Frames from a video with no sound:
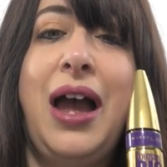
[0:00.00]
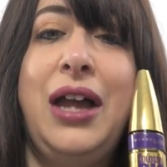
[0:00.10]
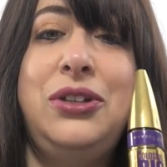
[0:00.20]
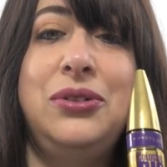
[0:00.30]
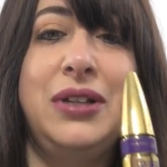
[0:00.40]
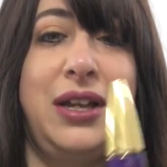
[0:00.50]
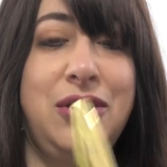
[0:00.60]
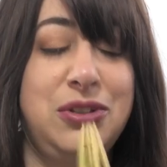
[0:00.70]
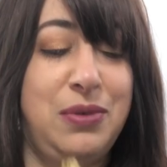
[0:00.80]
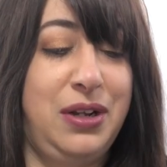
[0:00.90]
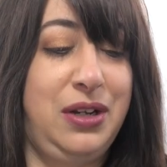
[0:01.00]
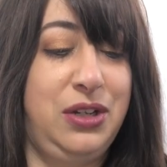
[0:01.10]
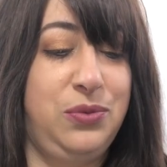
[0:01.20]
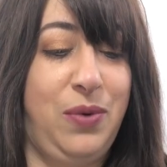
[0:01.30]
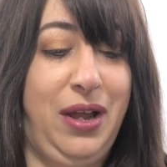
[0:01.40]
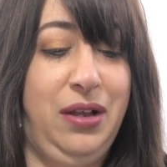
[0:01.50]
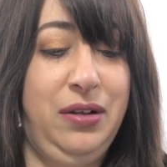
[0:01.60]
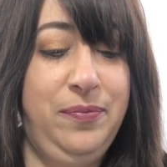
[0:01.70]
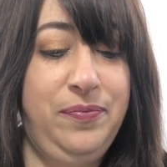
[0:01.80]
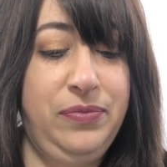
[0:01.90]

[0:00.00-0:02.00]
I do like this one as well.